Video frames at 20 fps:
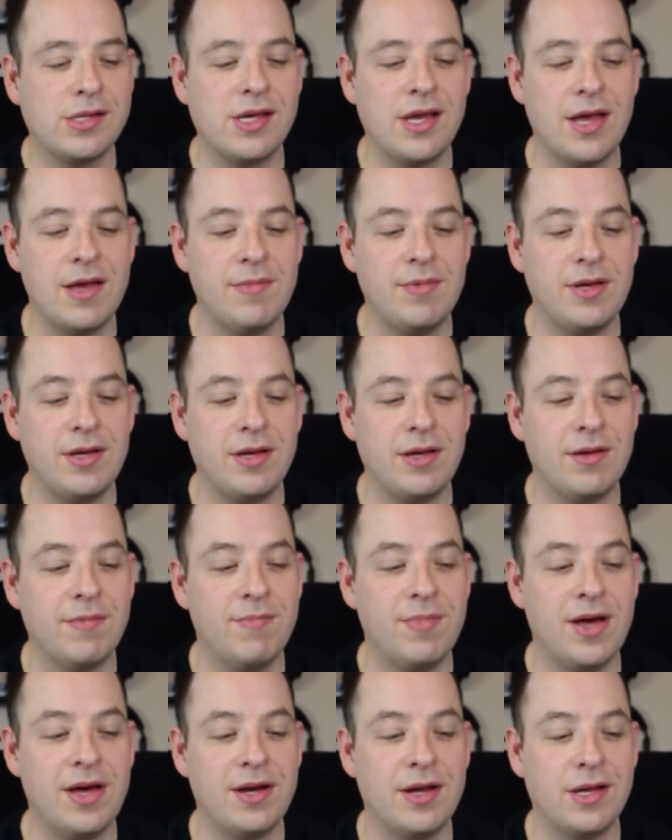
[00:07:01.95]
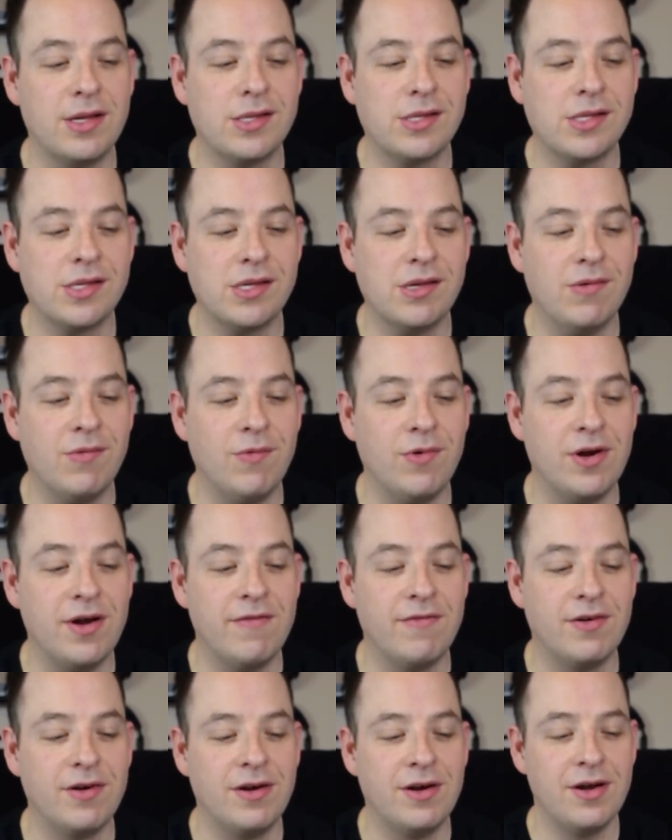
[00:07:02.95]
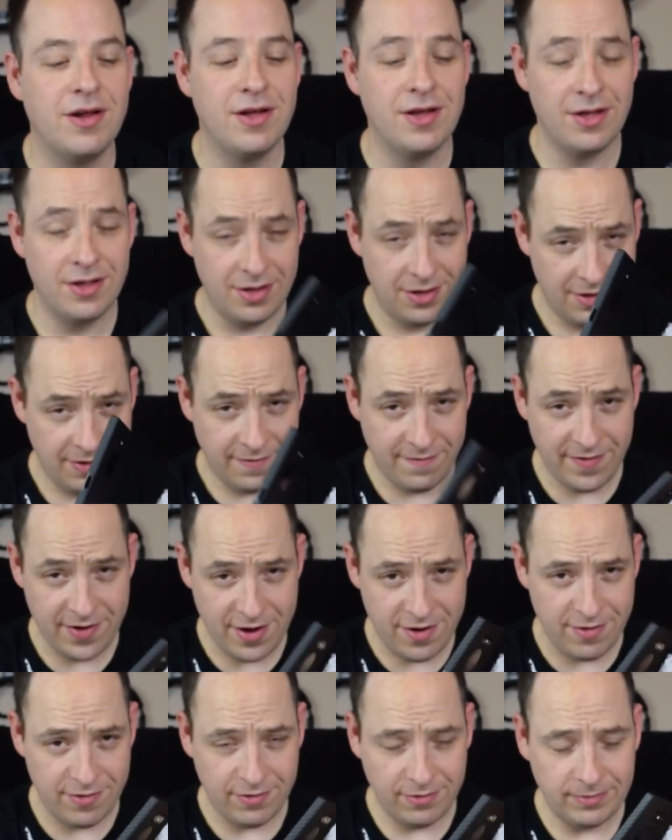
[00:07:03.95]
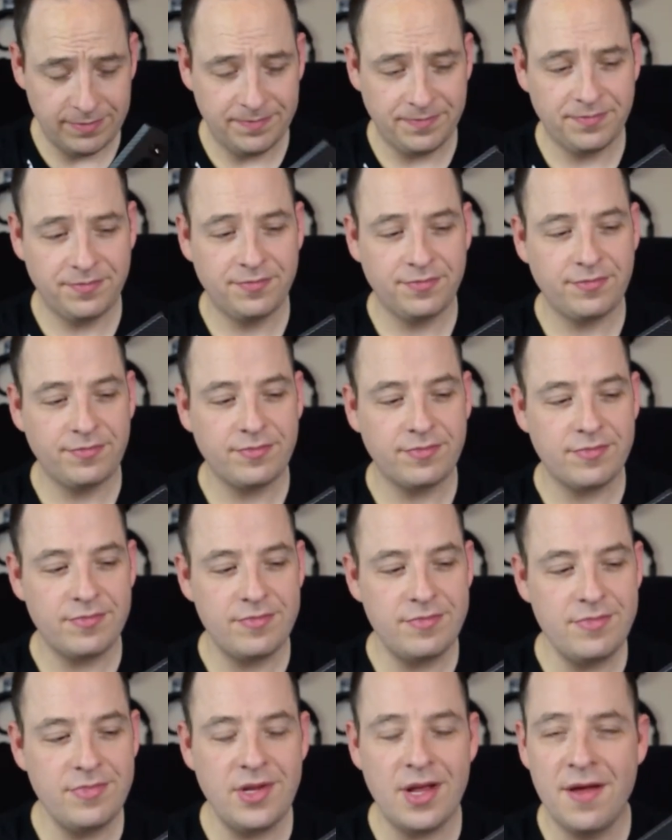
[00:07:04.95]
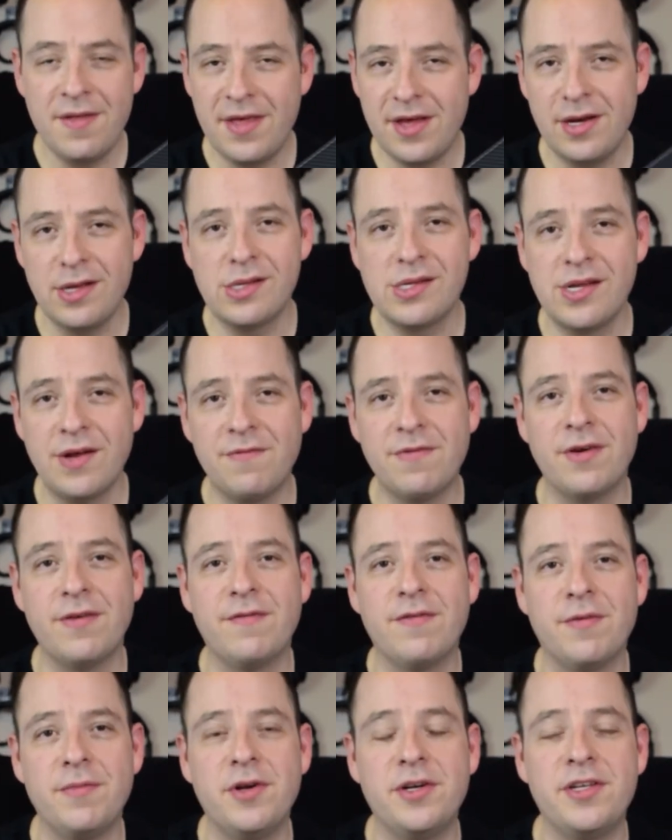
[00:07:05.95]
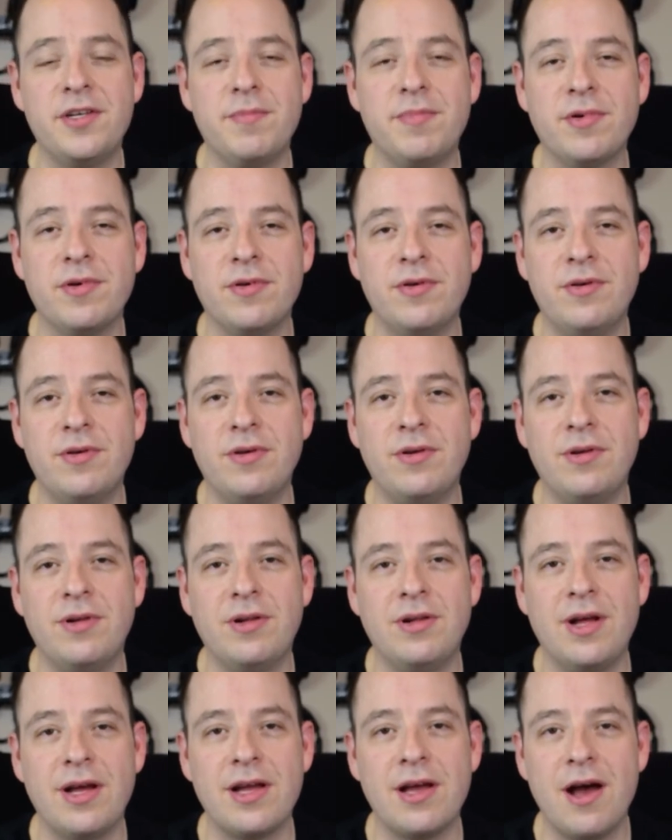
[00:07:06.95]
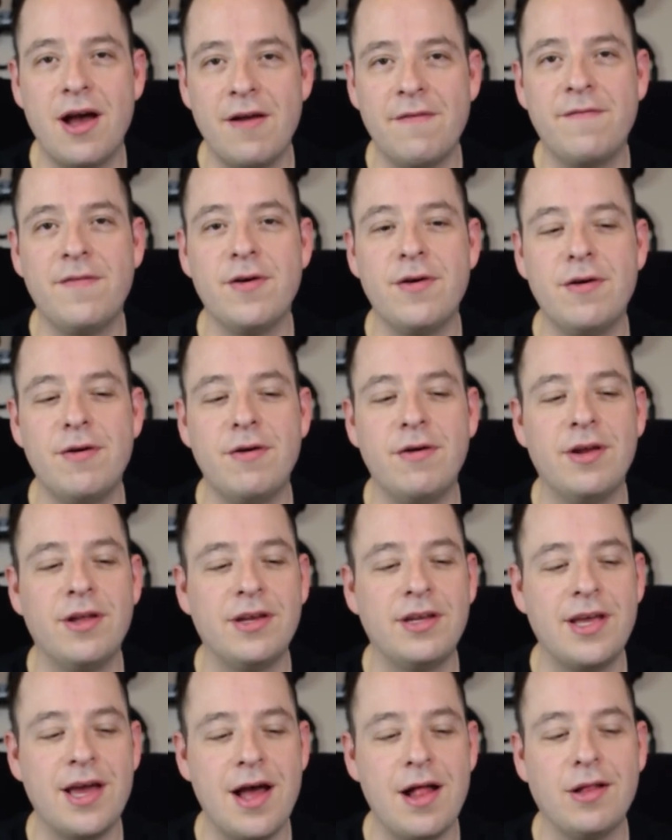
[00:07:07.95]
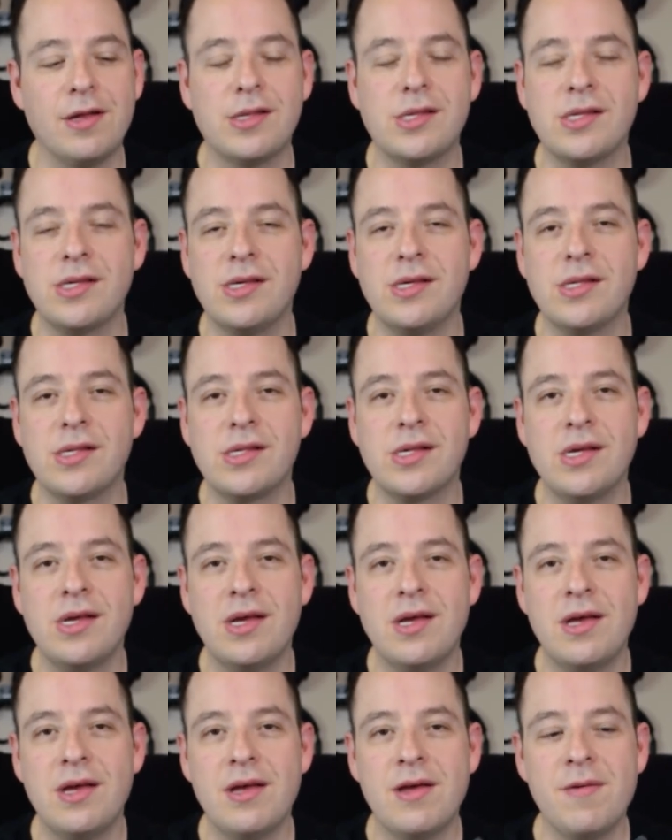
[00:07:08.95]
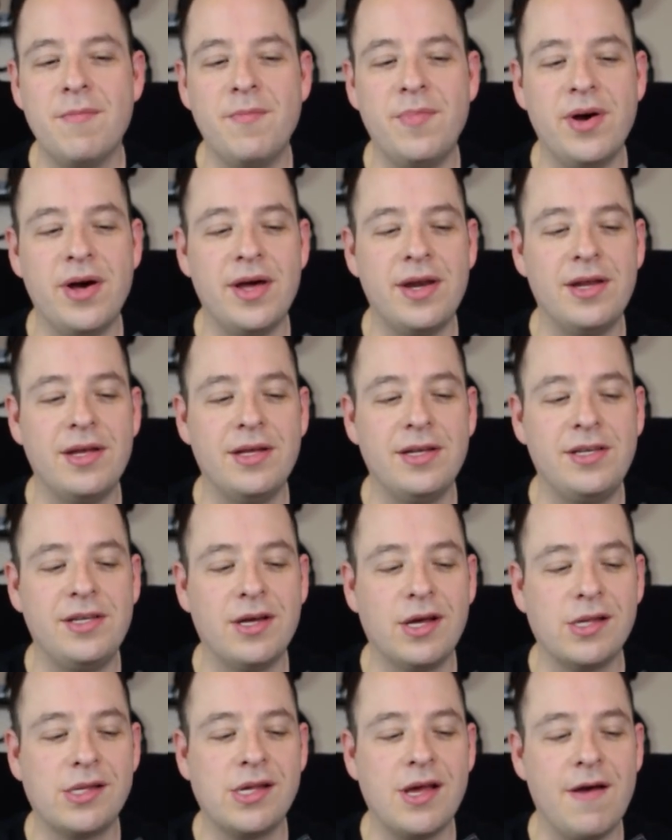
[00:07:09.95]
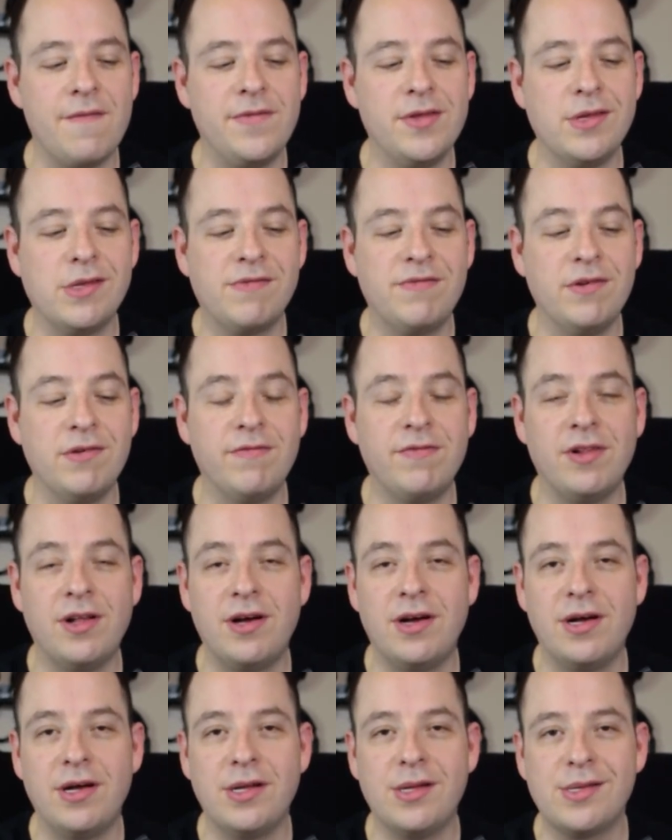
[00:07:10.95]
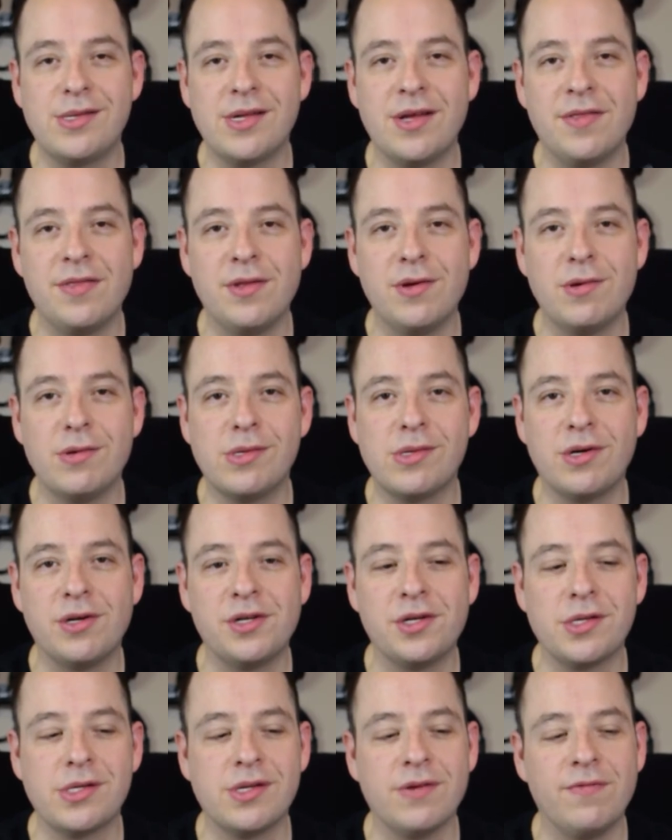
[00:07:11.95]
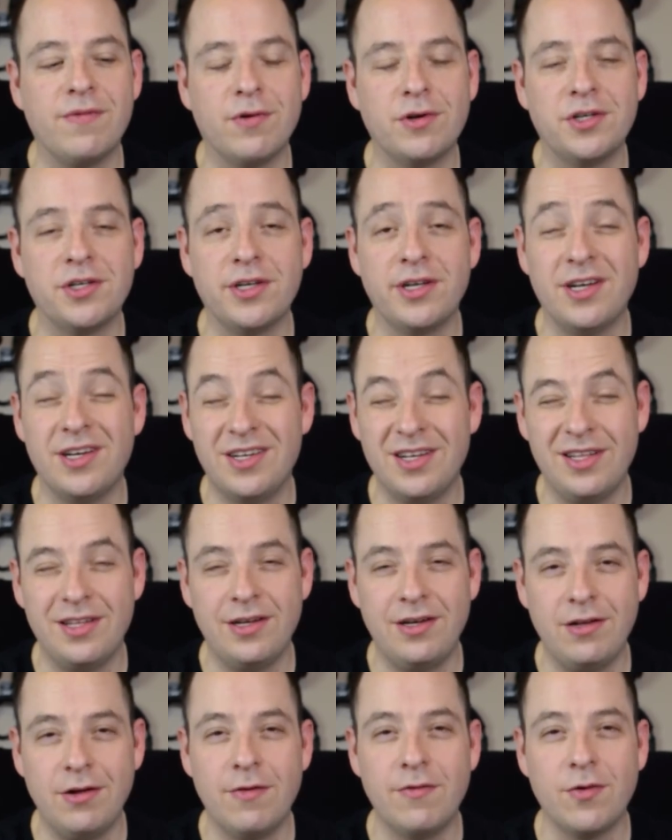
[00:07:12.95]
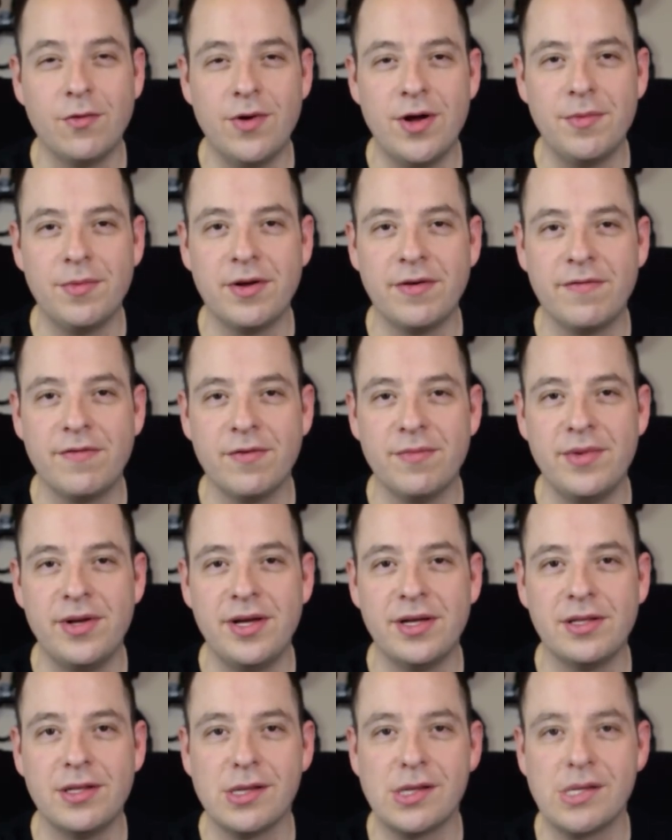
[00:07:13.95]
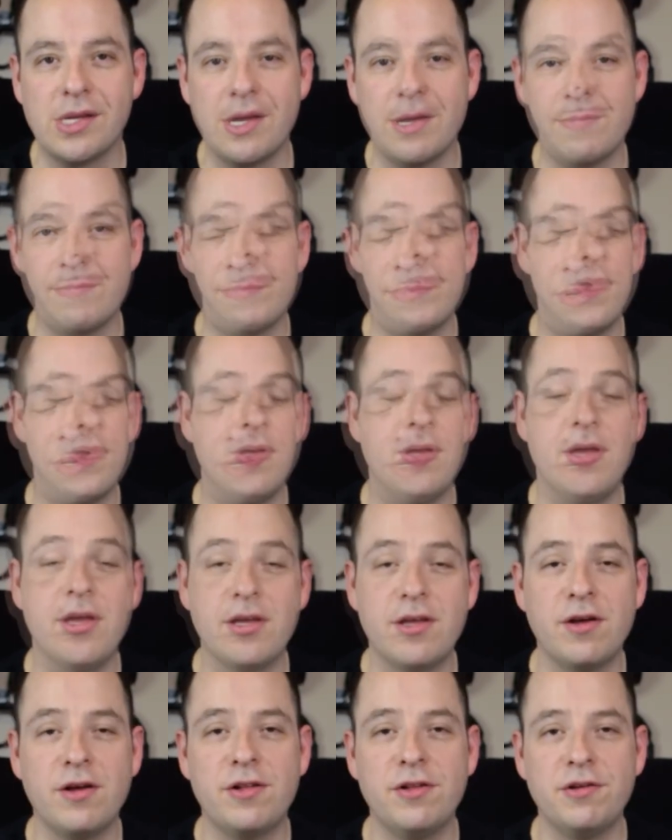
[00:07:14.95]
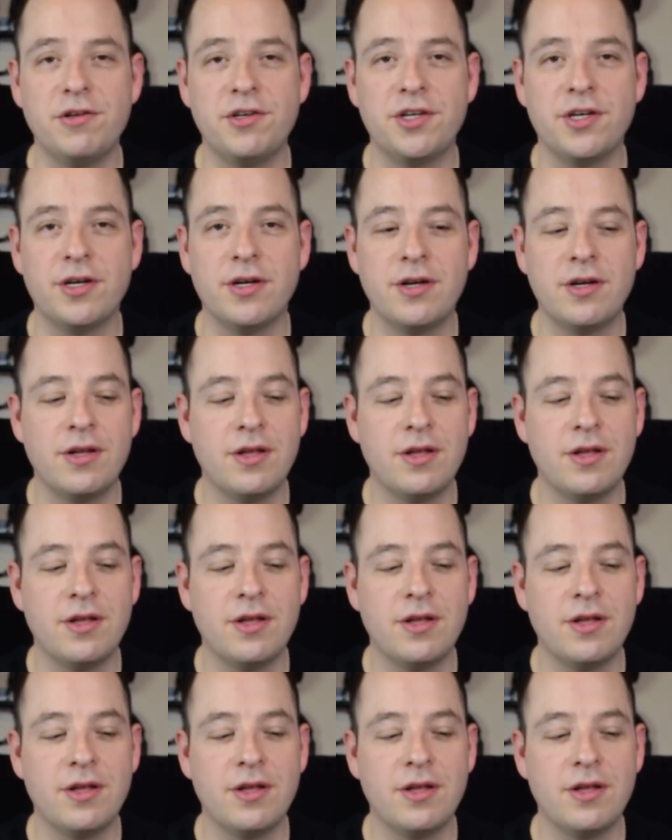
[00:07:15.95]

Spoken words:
gaming, badass whatever phone that is different from your typical like iPhone and Galaxies. But it does have these few flaws, and those are just unfortunately a little overwhelming for me at this time. In conclusion,